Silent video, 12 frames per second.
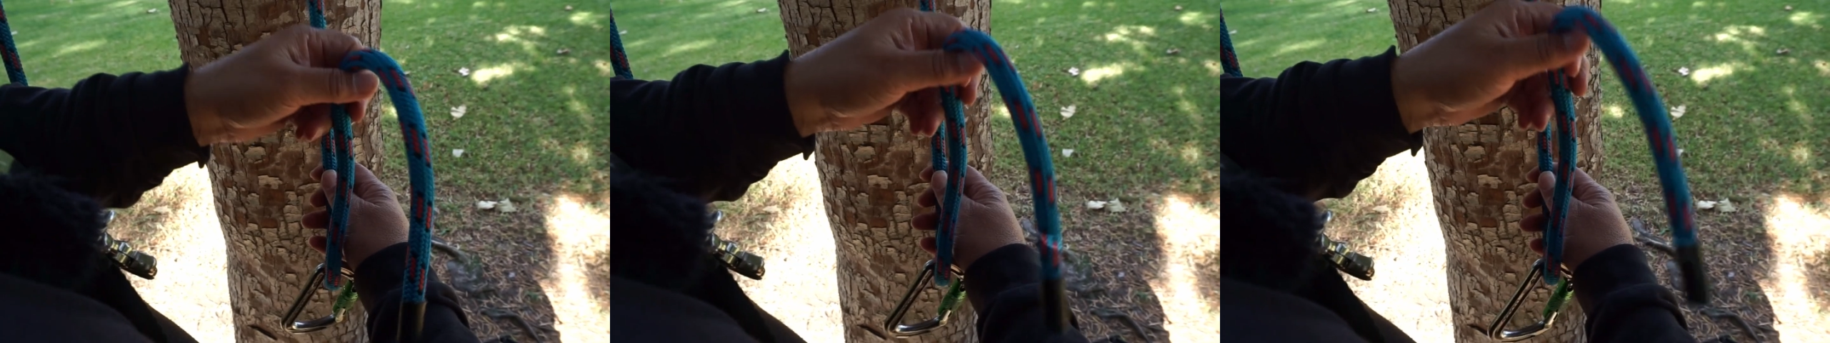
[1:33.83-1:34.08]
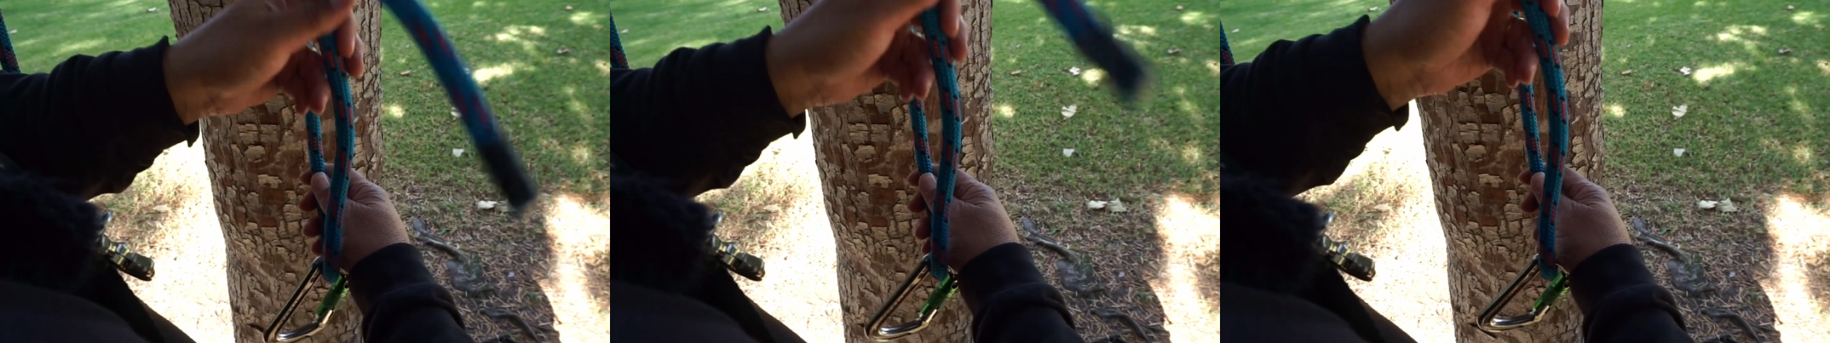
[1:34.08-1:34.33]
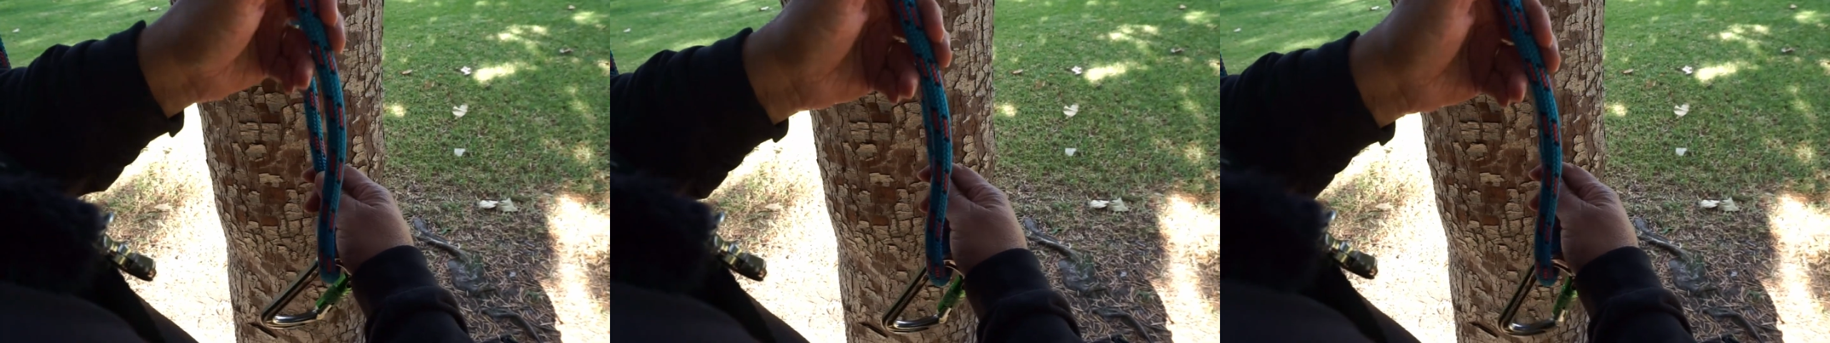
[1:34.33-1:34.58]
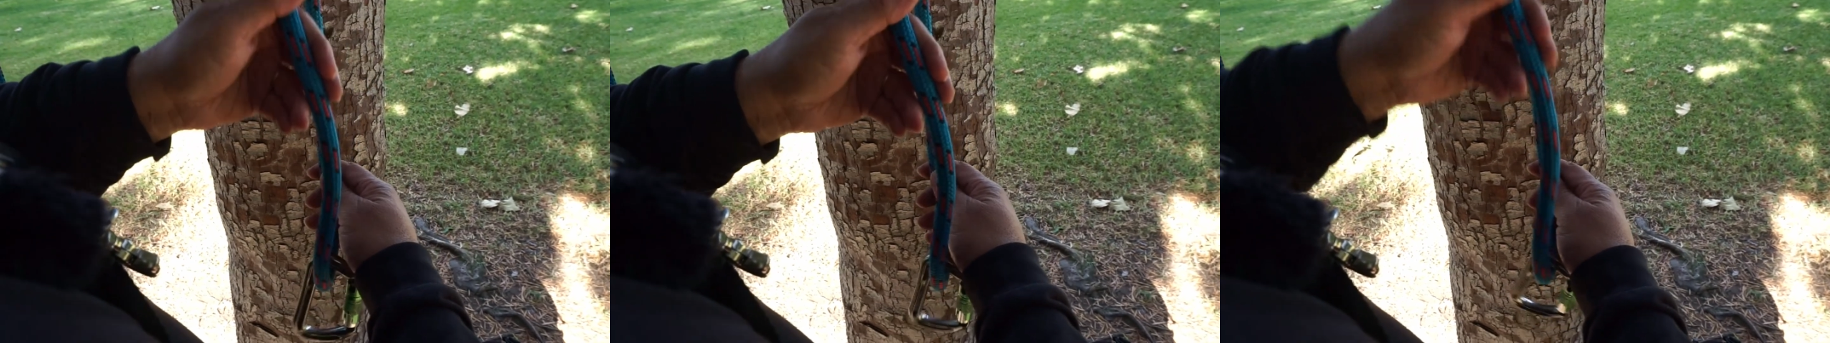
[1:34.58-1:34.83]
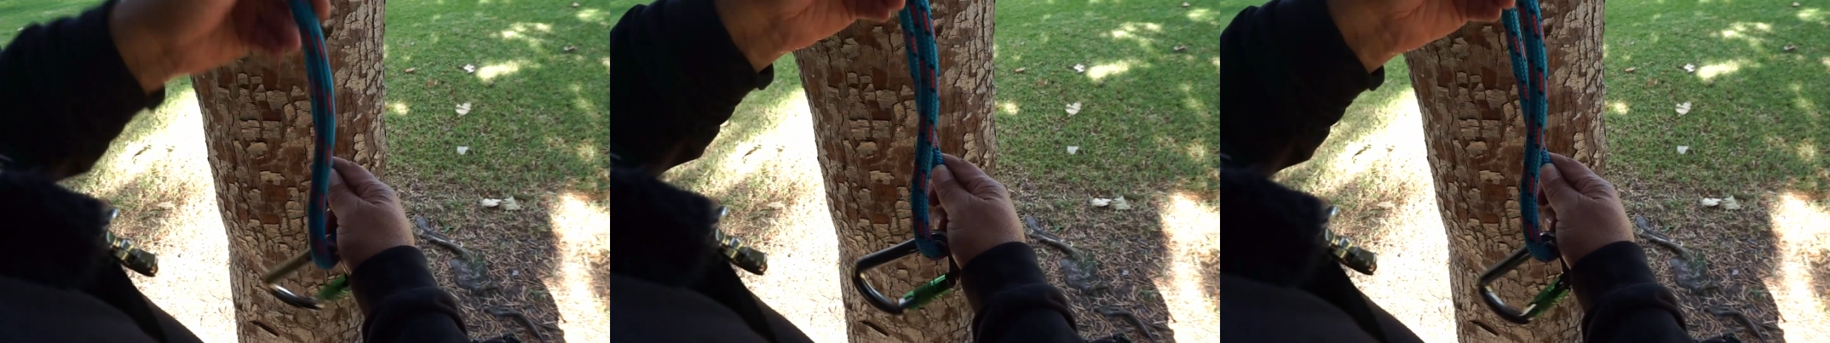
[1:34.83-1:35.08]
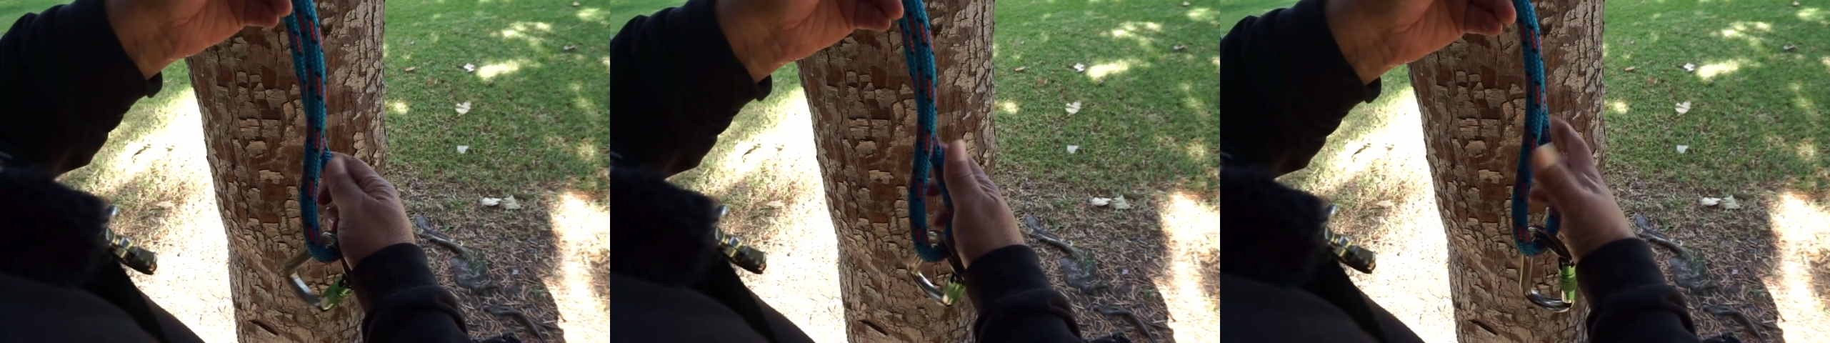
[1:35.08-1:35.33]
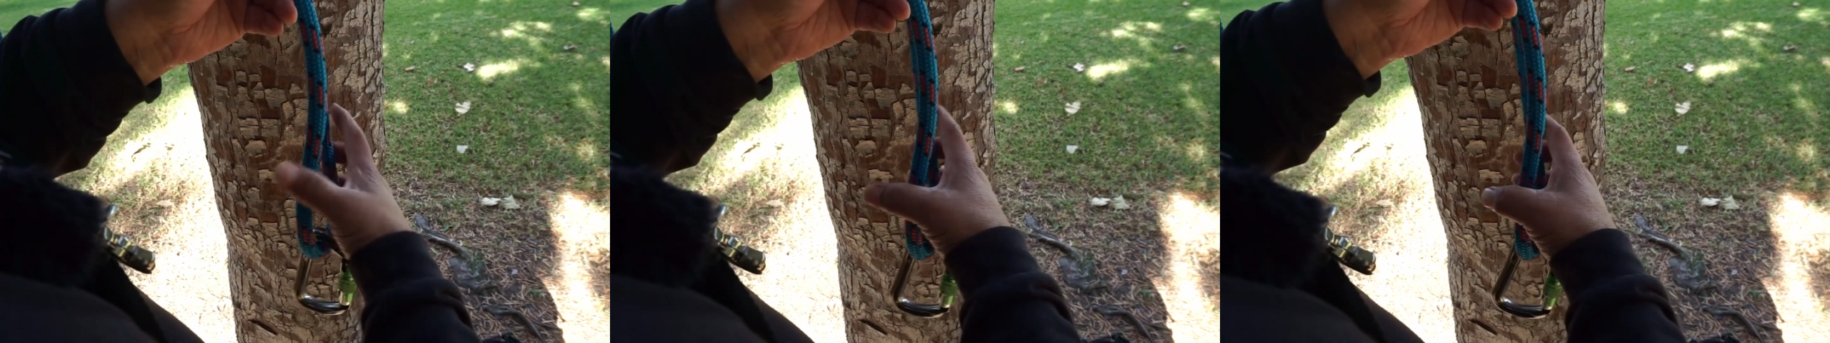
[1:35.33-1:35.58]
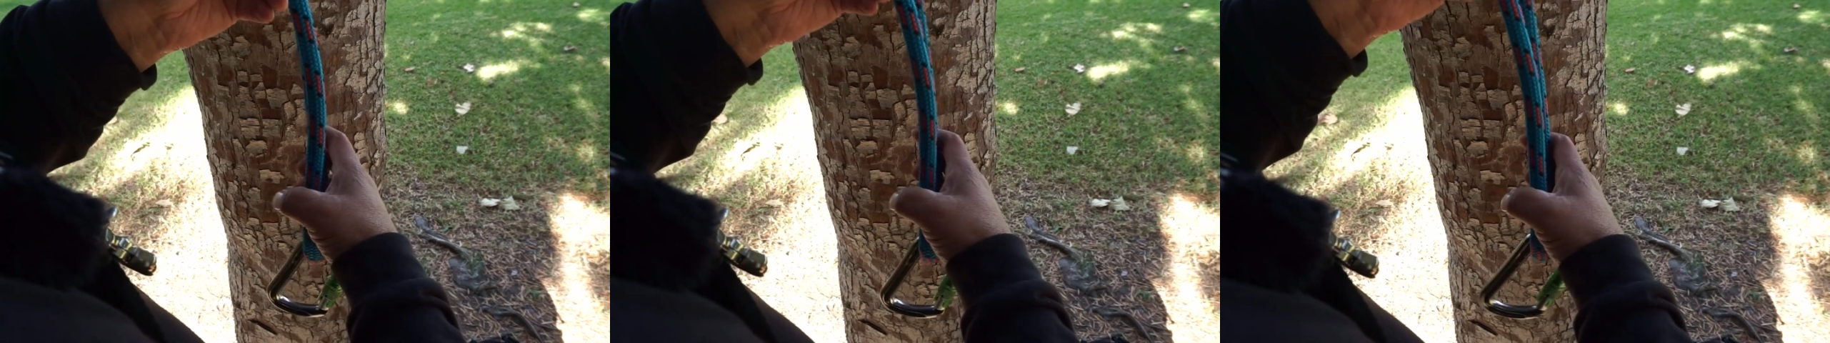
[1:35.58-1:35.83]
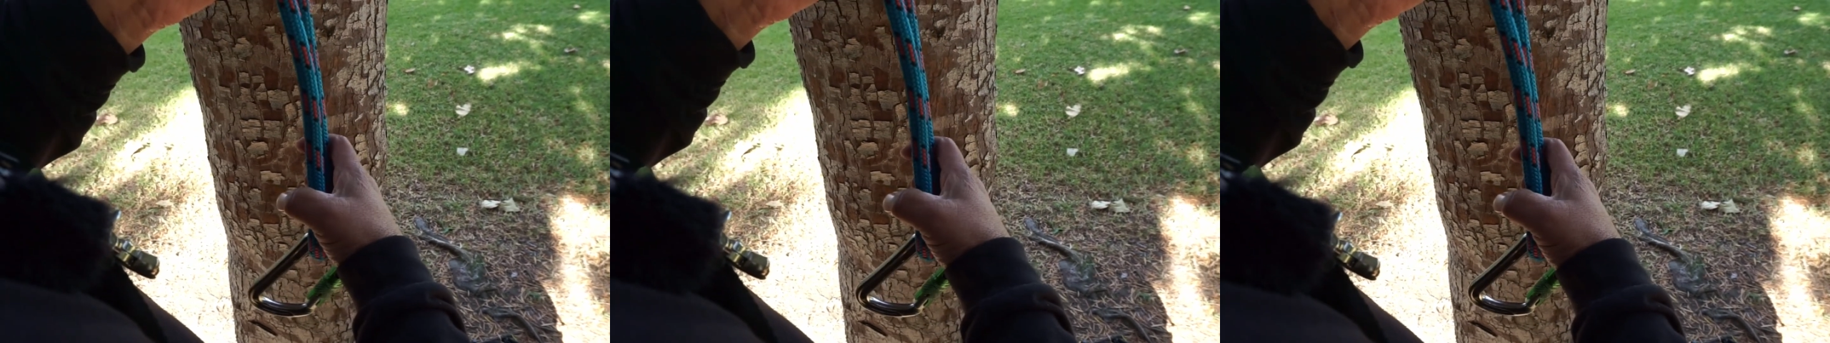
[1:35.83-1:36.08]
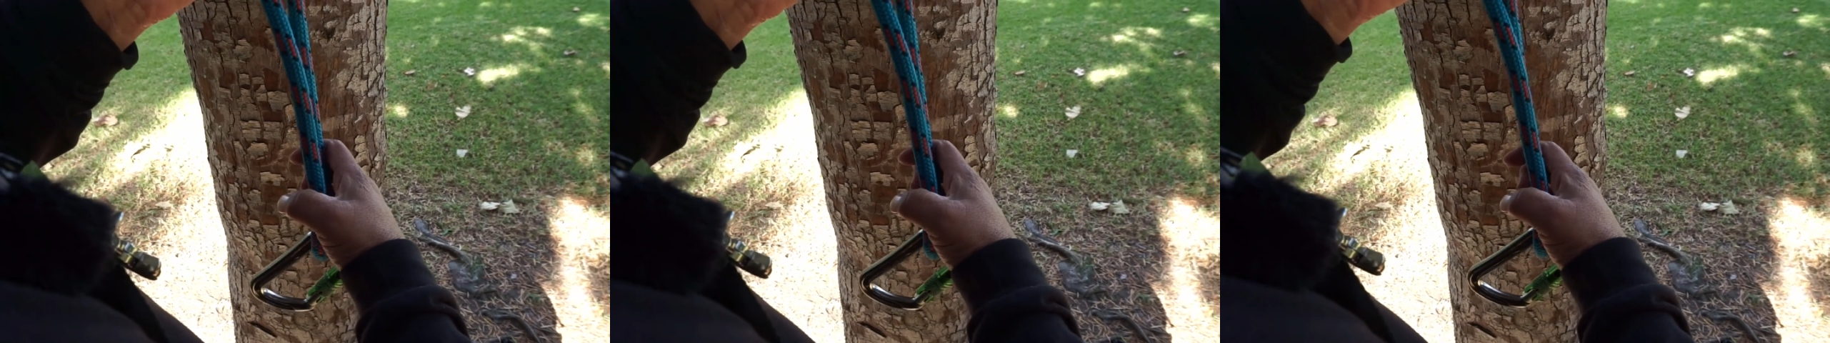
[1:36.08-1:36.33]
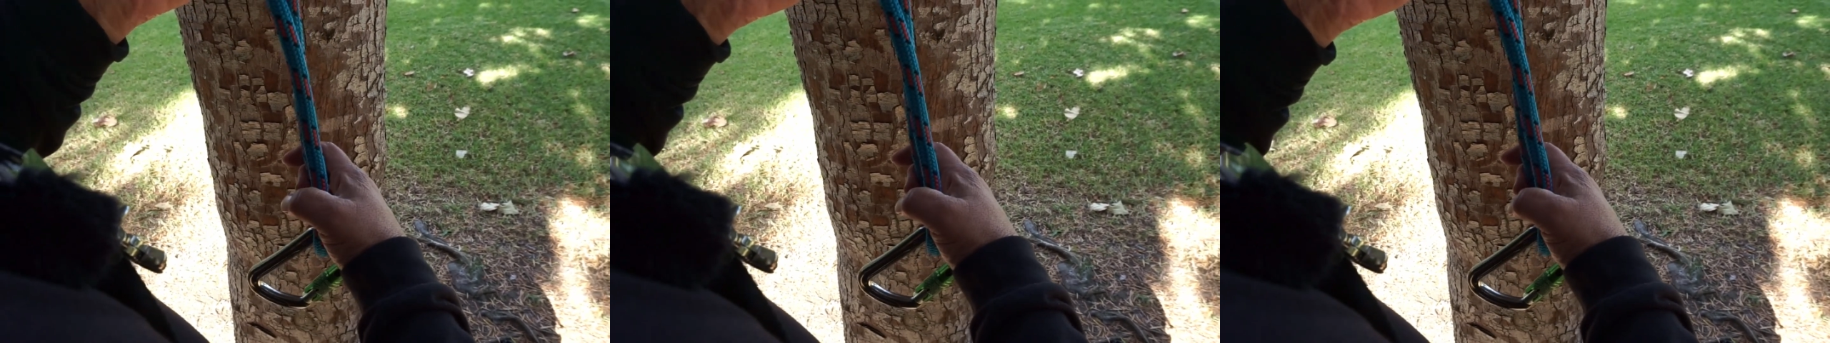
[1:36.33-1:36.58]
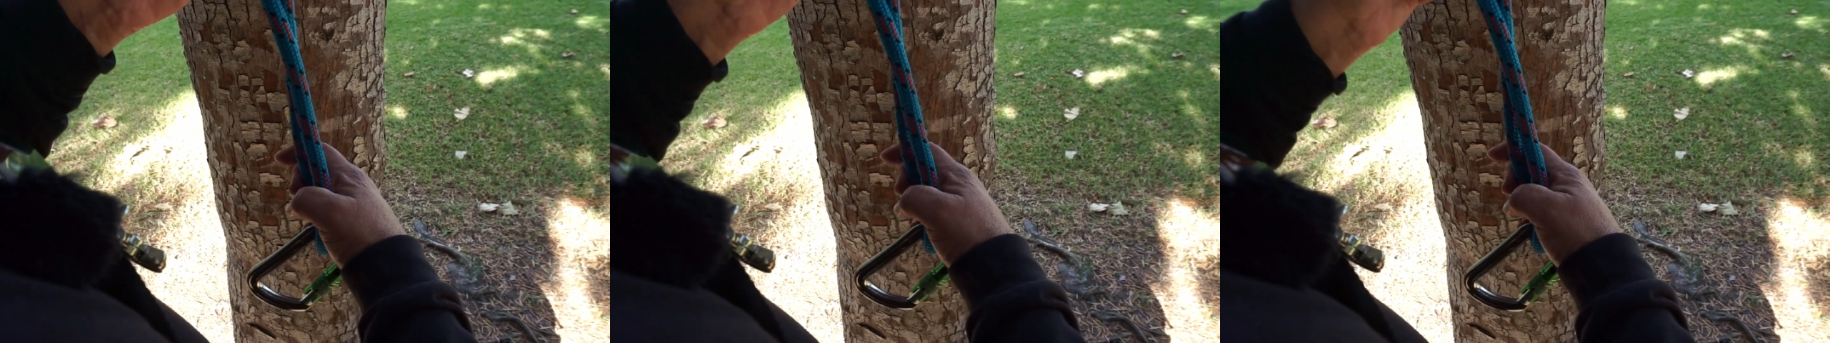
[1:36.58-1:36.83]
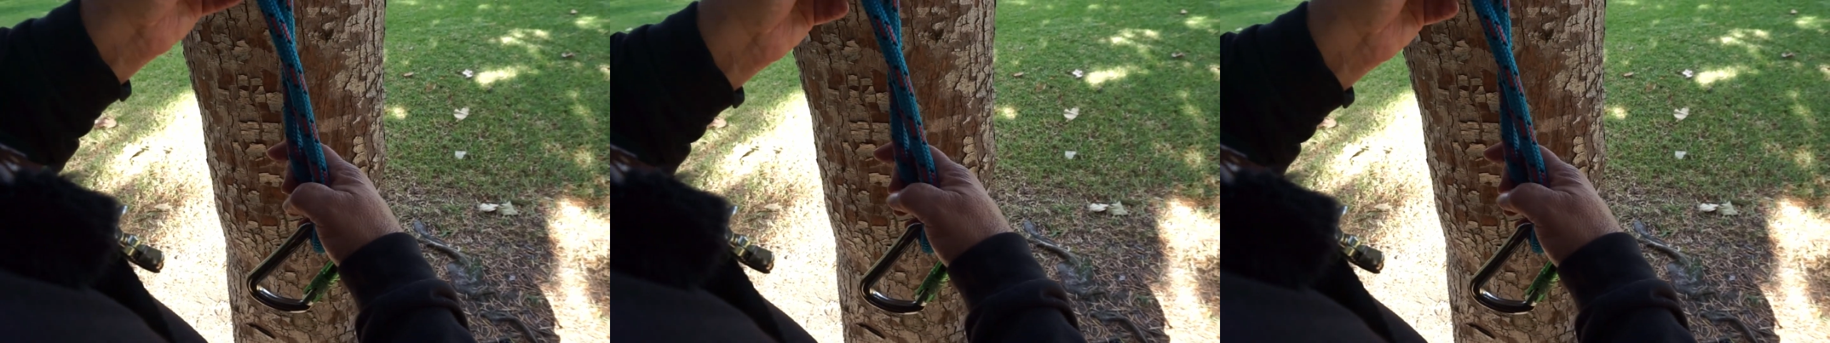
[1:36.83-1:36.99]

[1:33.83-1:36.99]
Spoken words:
[unreadable: no face in view]